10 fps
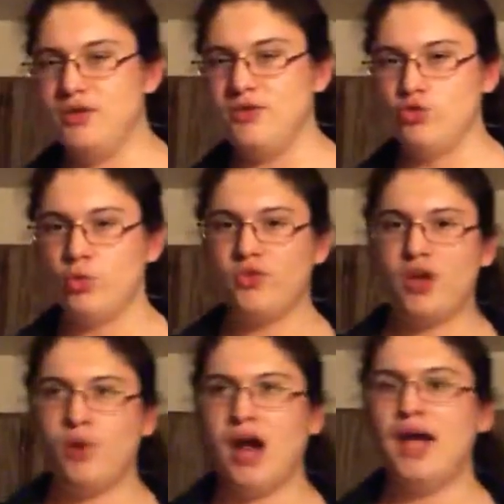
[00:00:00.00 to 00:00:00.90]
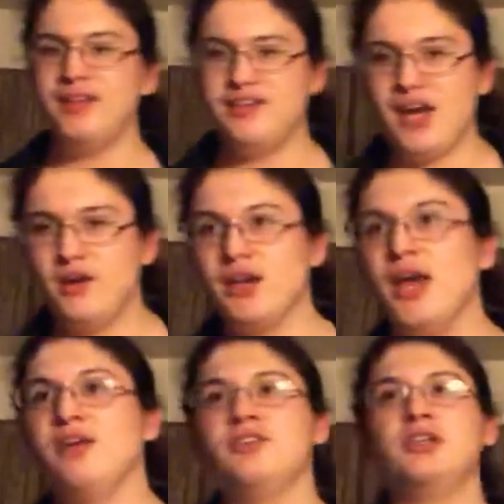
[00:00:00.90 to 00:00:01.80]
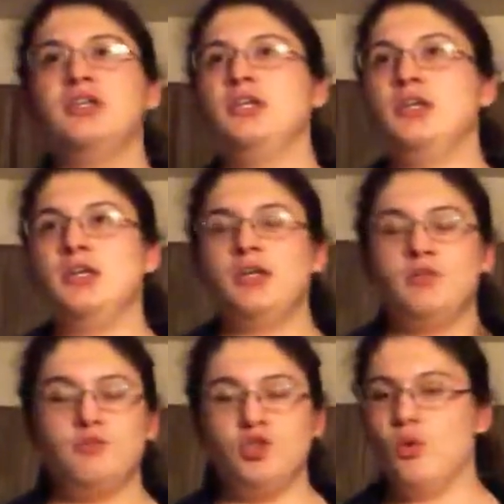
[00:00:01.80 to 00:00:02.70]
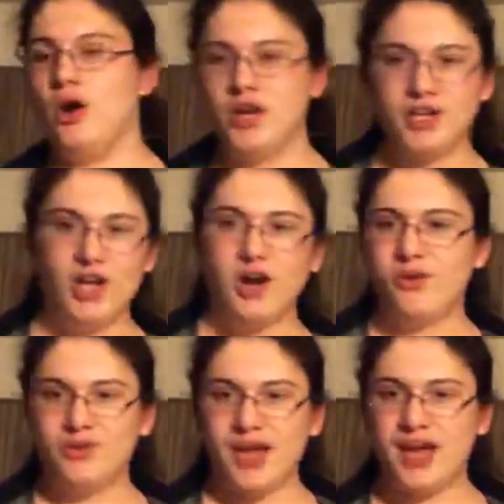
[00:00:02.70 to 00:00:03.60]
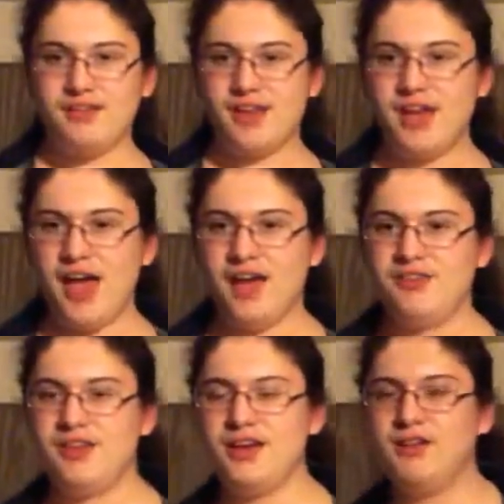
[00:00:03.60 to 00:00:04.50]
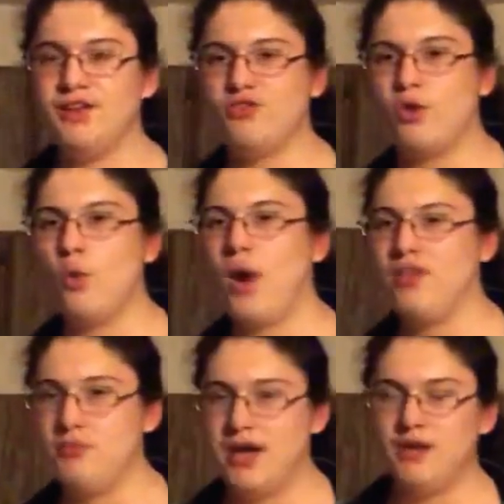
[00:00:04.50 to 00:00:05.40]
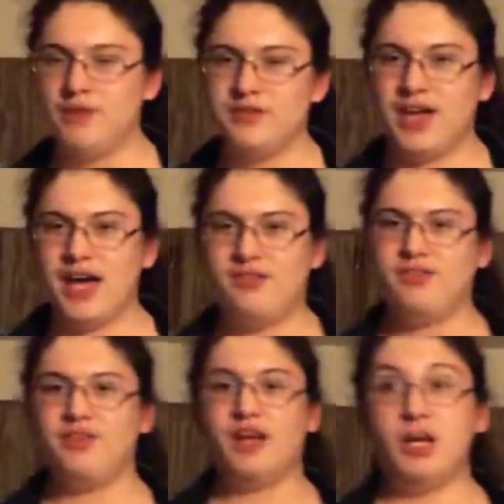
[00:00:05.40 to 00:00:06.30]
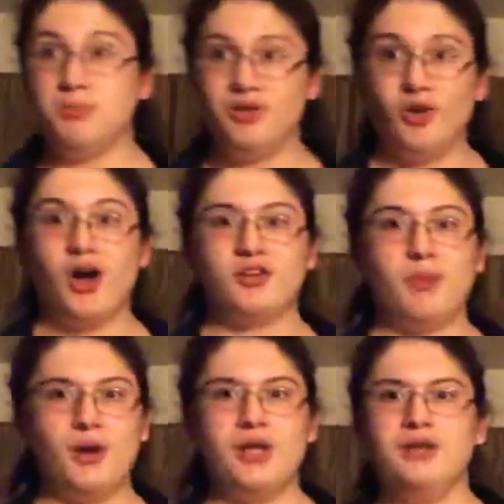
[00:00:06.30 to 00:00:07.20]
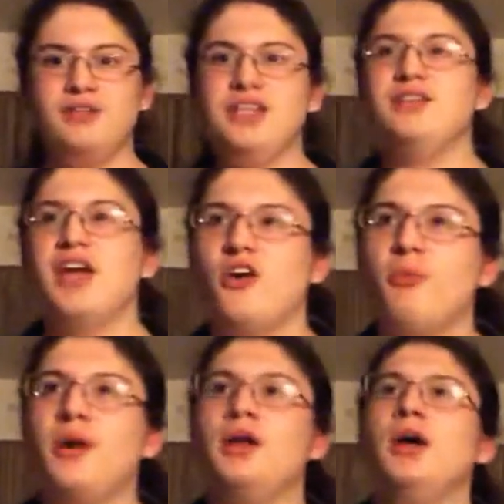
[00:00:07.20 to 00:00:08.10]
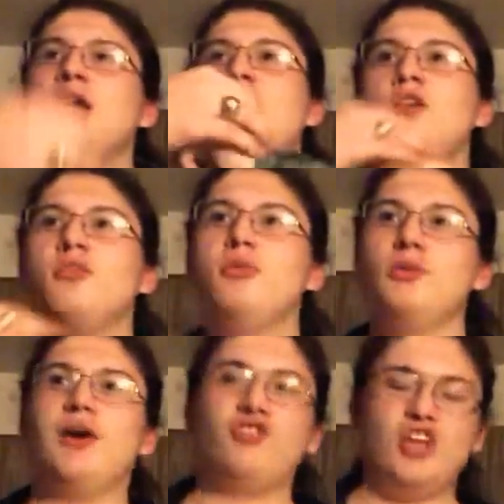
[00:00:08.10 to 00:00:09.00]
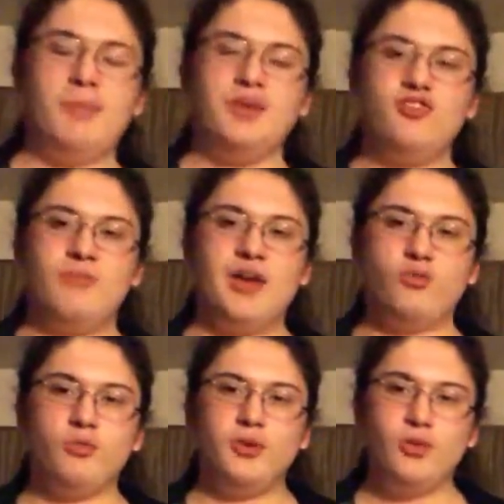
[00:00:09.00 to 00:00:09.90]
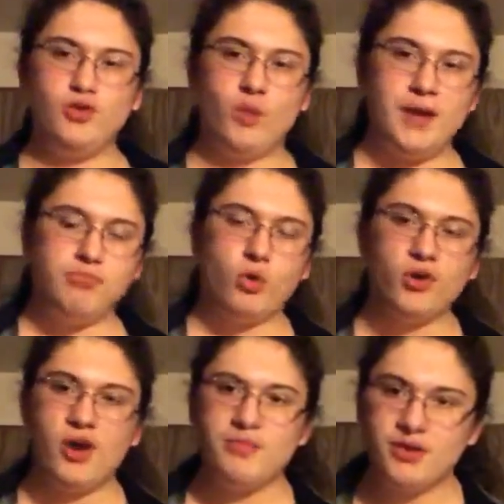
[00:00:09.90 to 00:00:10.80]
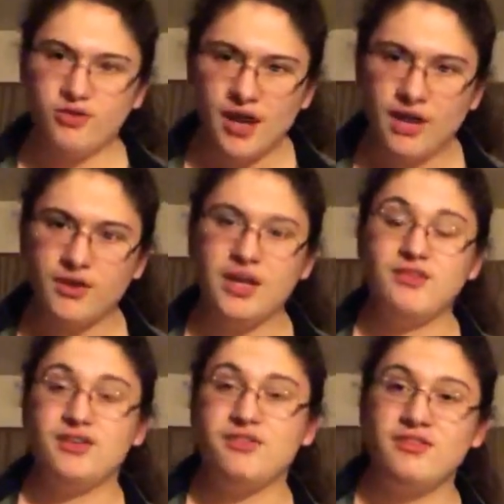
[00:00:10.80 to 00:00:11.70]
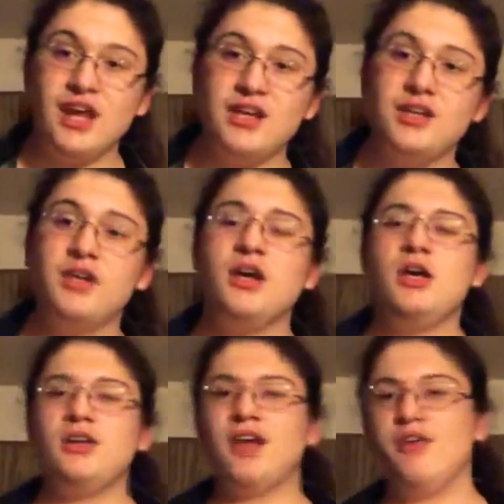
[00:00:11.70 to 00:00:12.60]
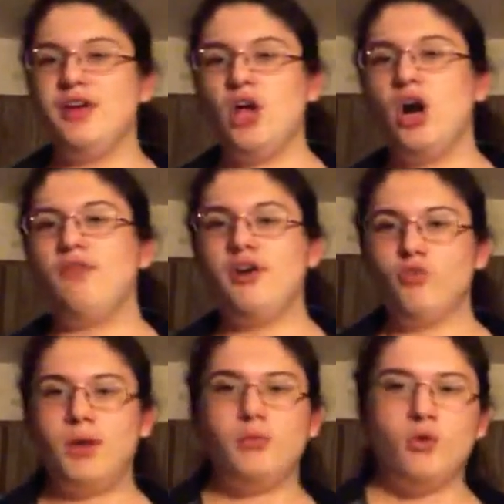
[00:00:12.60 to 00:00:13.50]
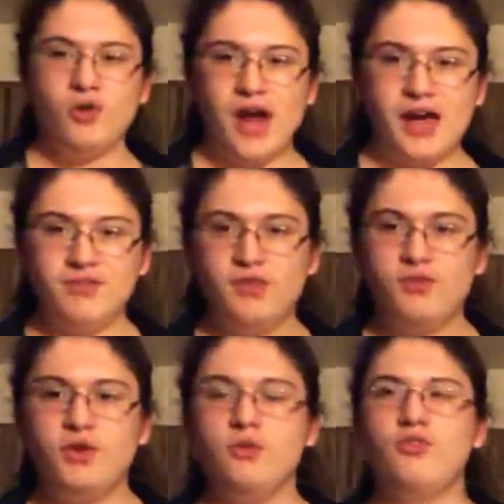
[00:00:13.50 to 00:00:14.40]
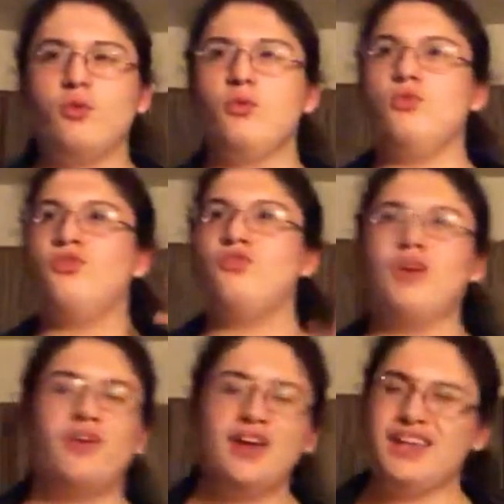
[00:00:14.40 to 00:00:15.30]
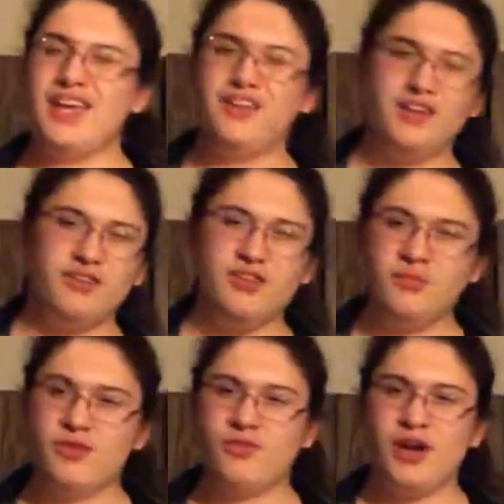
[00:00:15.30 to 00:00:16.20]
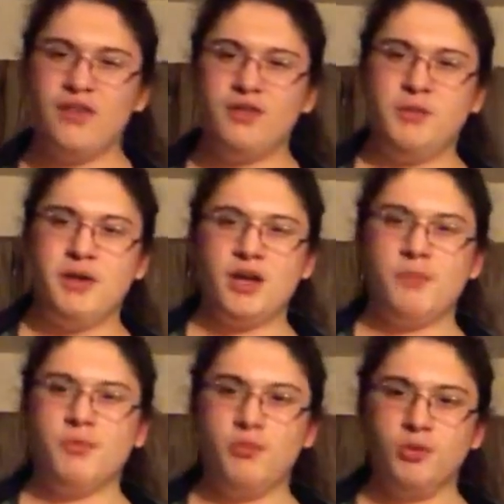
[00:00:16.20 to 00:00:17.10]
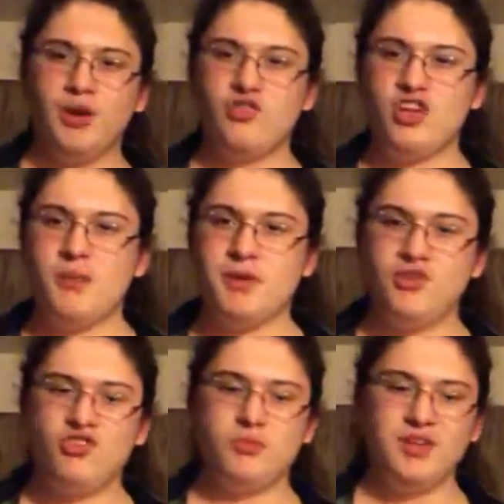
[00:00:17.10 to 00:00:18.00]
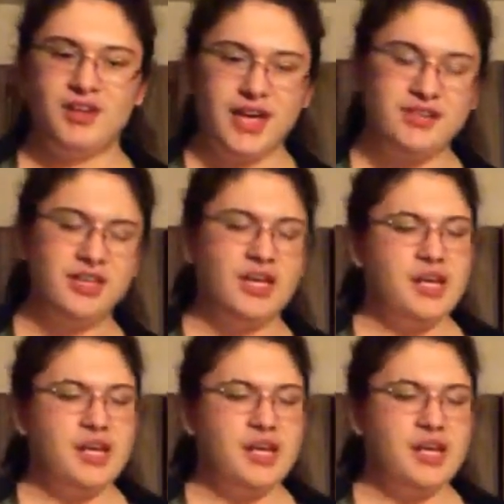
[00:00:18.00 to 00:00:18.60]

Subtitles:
individuals that were highly touted, and you already know, as I said in the intro, why the main event has to kind of be talked about in detail, but the Blue Belt Championship match was between Dwayne Porter and Mr. Anthony. As I stated, Tyreek Carver and Dwayne Porter have this feud, so it was very unlikely to see Mr. Anthony pick up the Blue Belt Championship tonight.